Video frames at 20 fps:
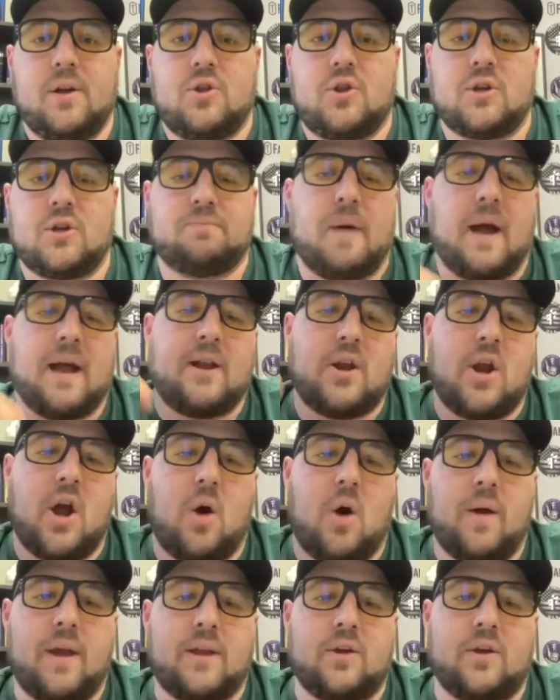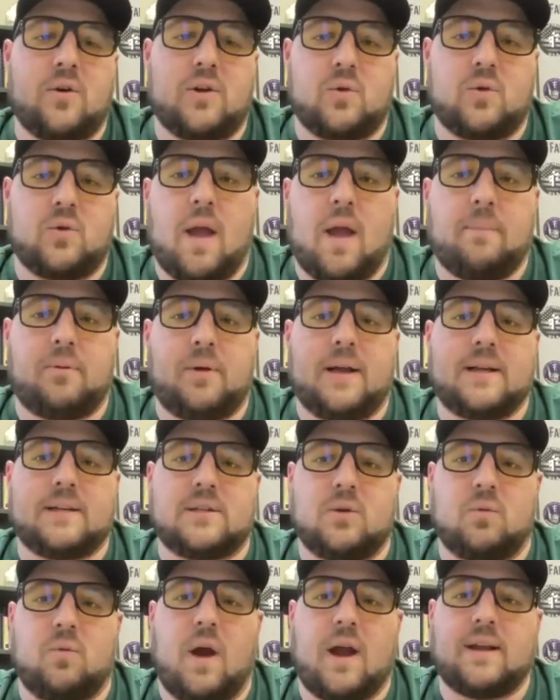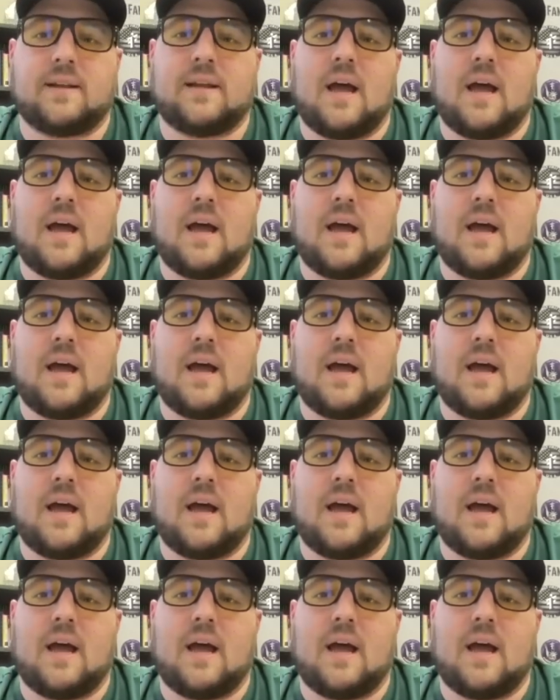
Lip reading: Just by knowing you're in the right place, the right